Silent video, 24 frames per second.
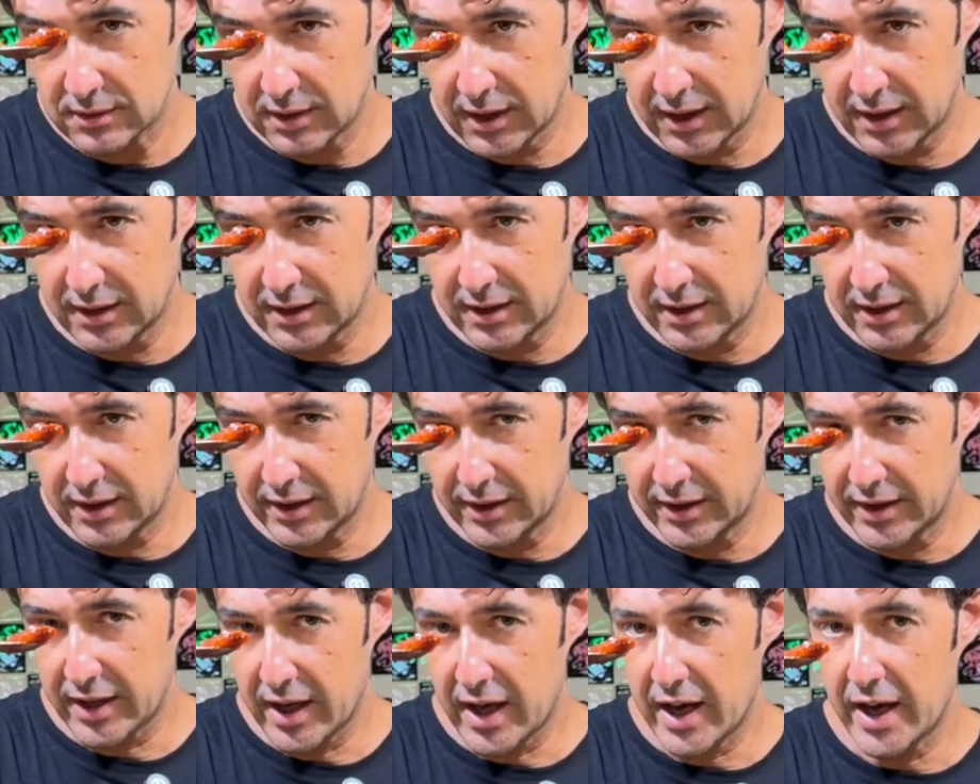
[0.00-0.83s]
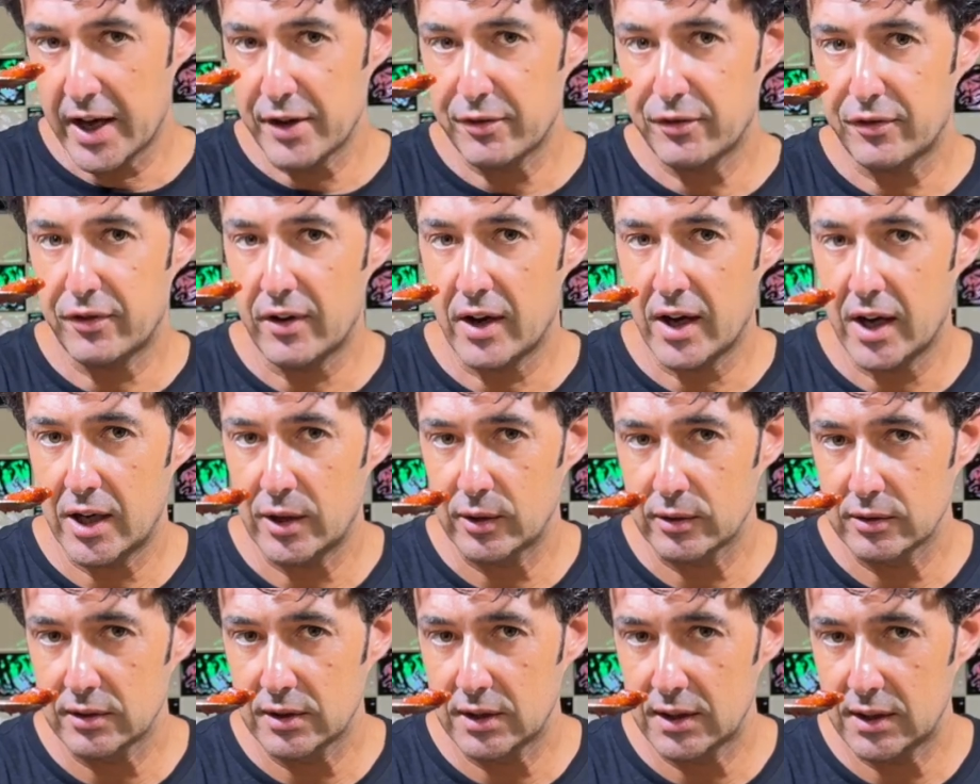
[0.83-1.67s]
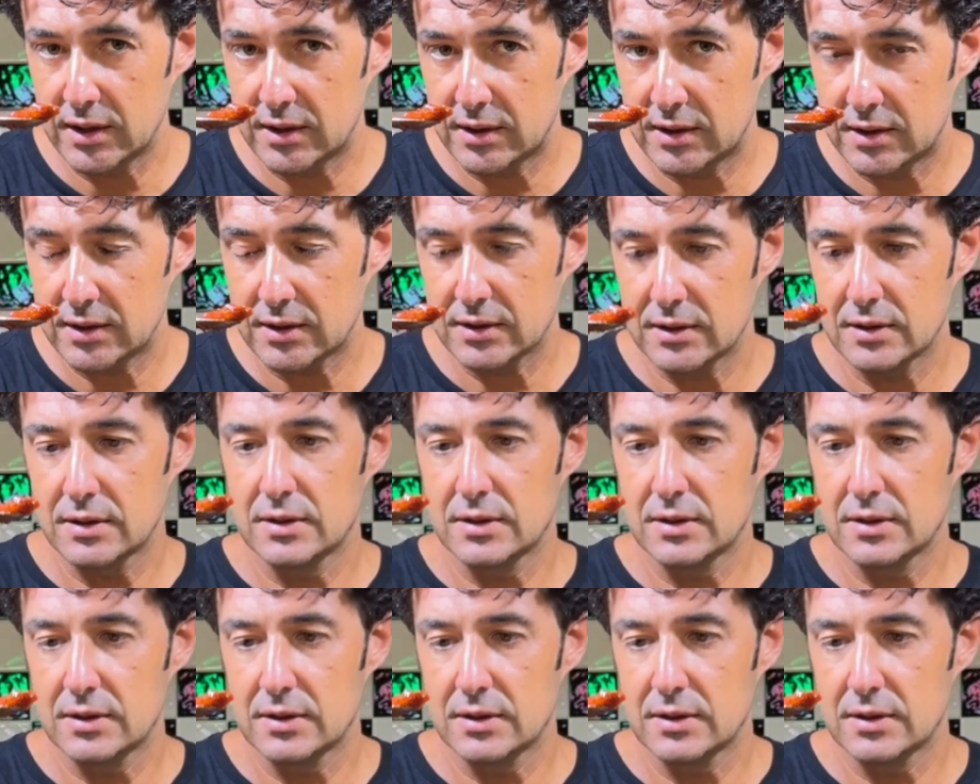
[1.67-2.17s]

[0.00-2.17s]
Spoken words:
And here I found it.